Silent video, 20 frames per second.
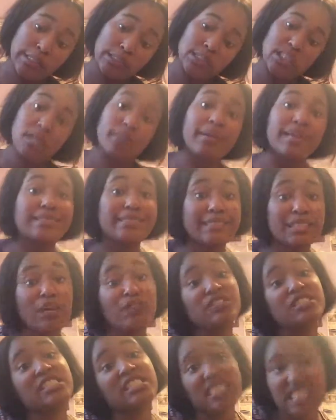did it
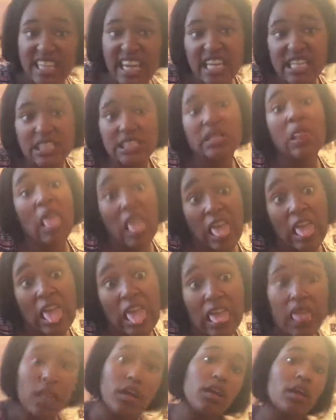myself, sis.
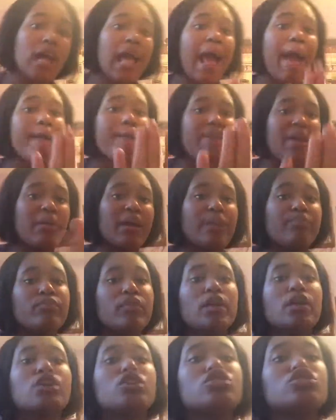anyway,
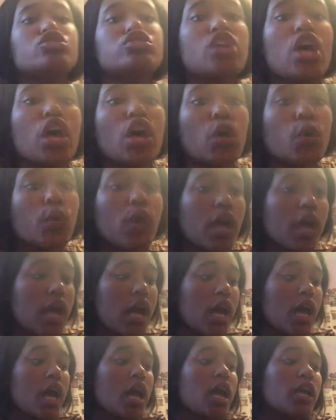so
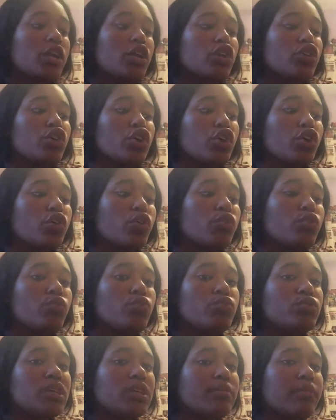and the girl
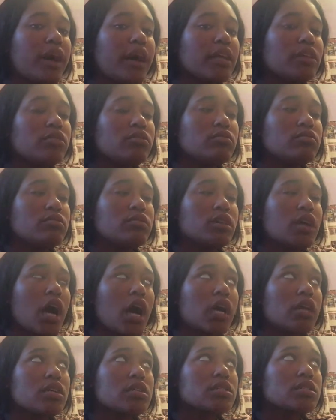who did my
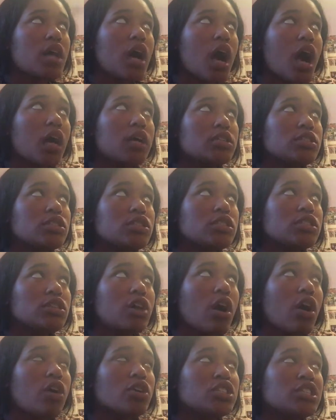goddess locks,
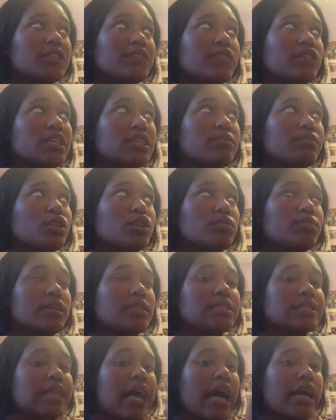y'all, she really blew me.
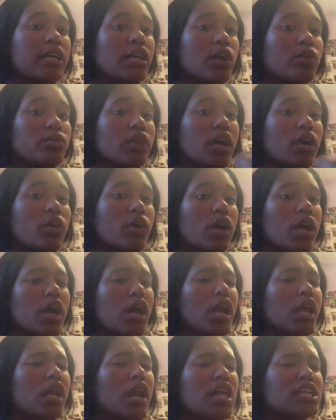Side note though,
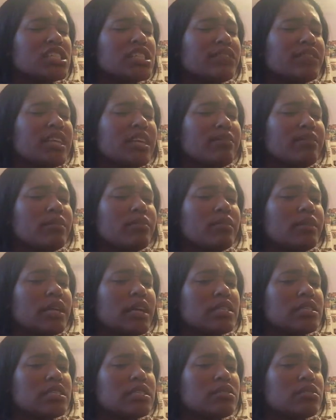like she really blew me
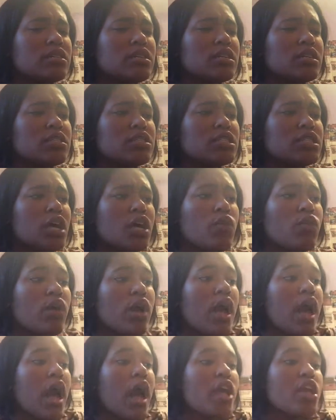because she uh so
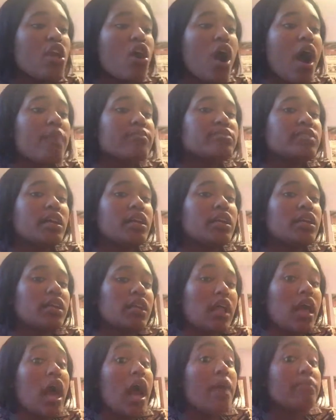y'all, I'm telling,
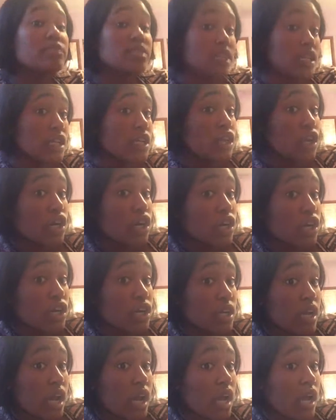I'm telling her
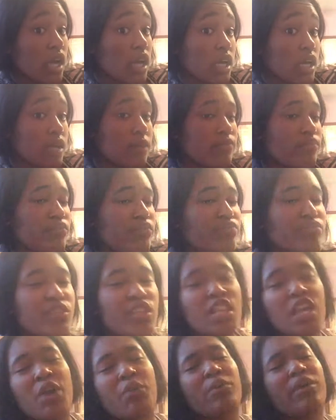like. You
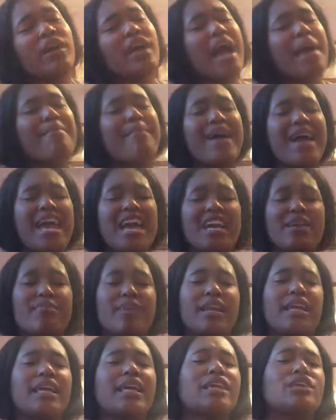know what? I might even about
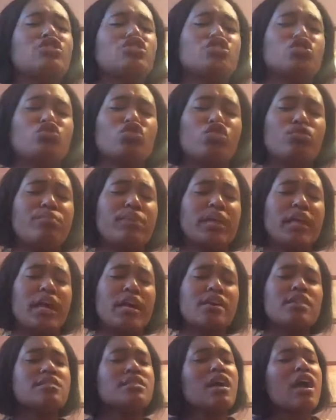to get into it
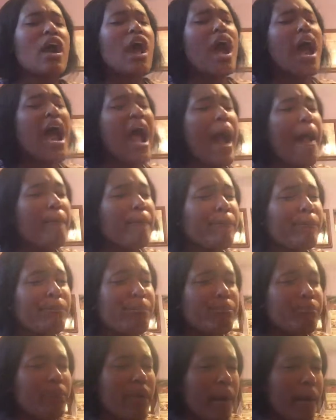because I
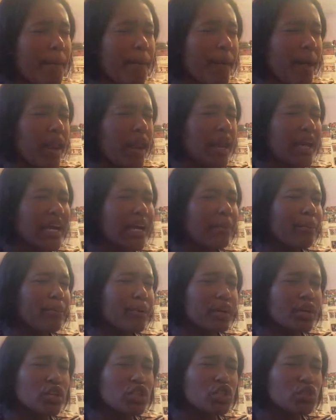um like i'm
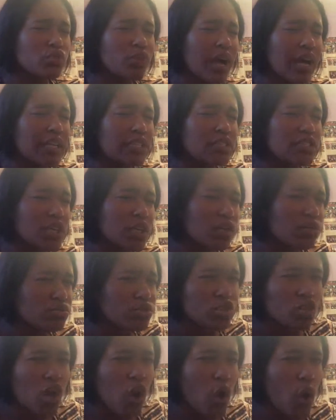pretty sure i
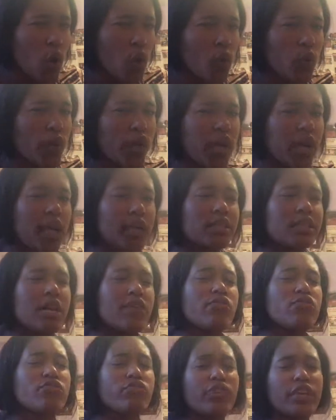told y'all in like
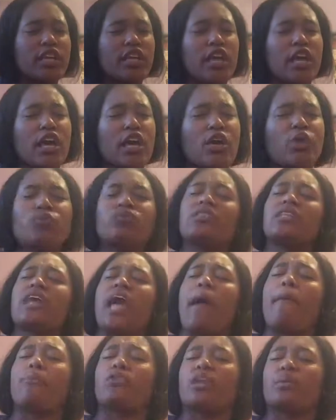that video
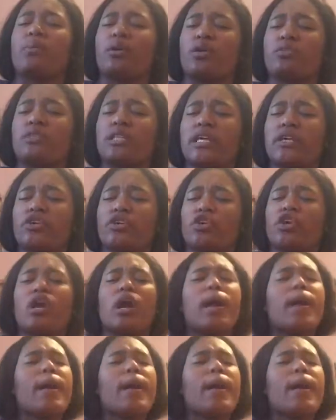that i'm gonna post later